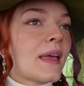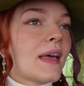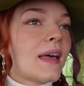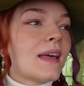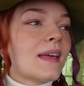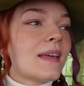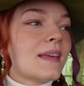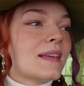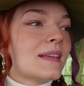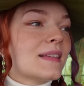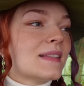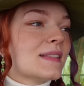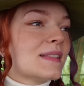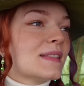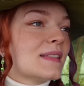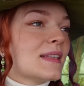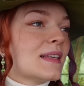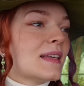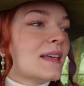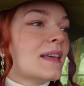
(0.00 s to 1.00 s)
I can
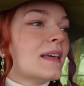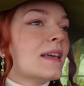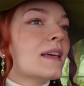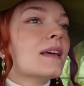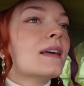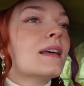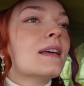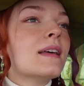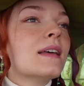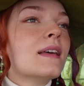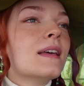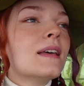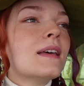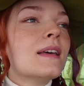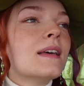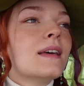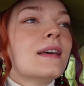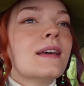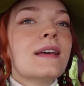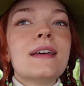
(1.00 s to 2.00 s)
see
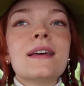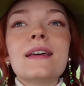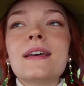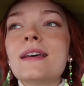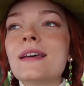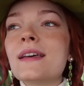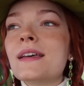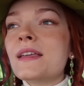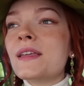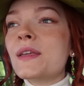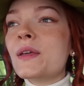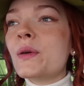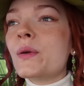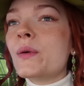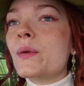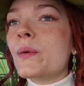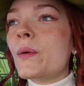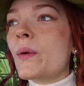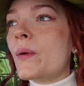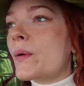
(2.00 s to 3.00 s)

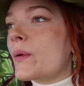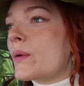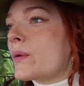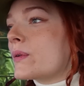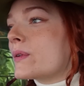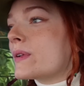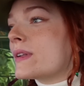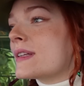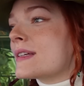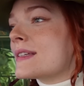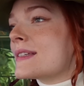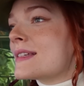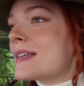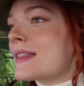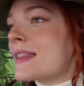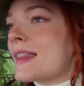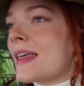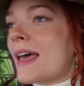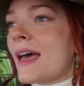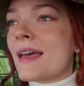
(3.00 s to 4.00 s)
you all
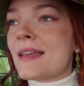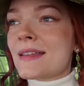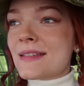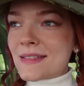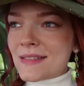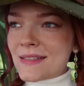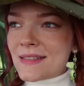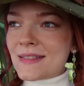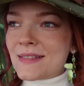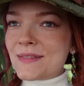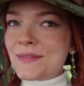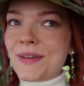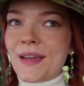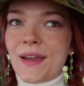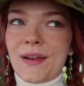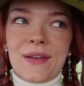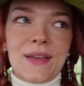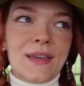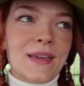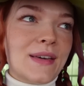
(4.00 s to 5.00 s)
did that.
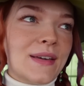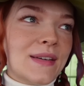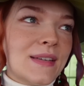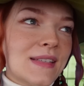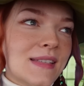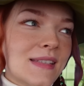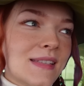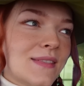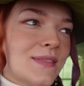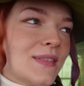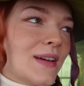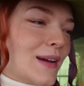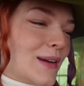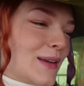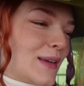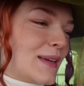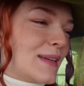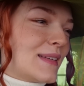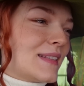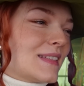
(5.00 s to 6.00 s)
Very good, very
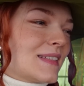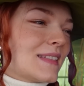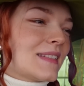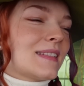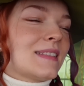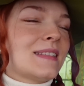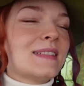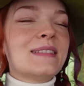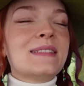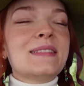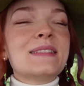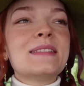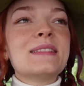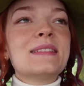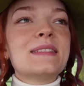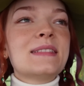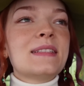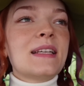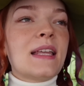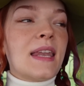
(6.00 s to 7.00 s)
good.
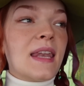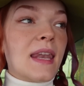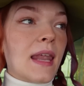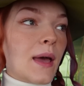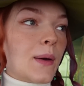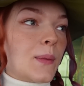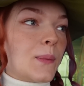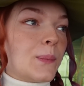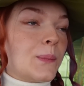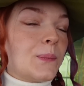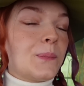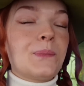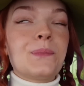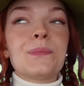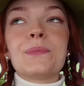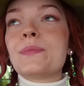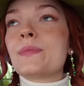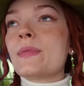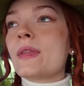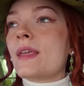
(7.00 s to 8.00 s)
Now,
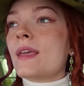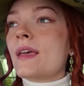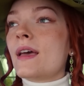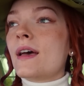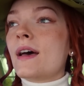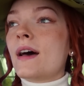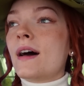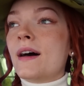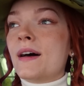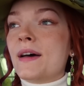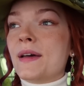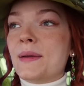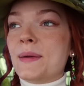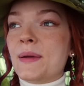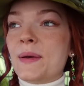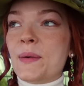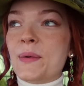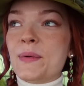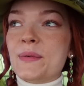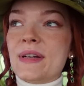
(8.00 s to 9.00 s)

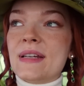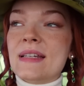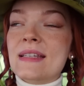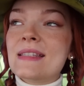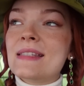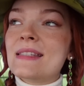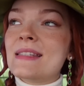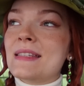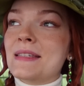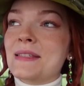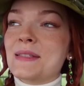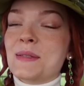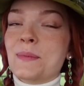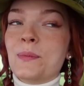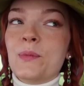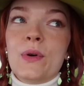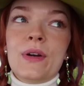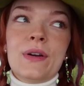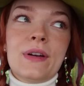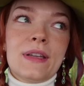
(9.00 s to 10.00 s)
I already see
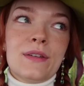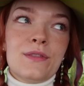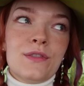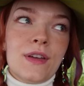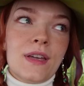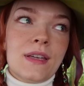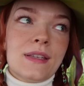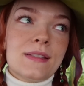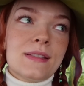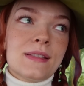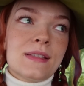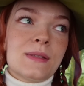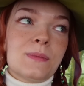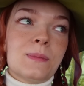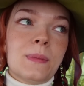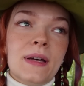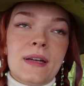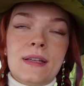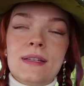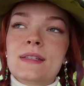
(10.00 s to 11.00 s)
some worried faces,
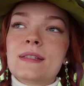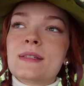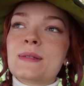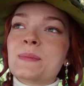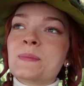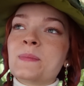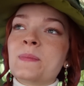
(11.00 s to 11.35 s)
but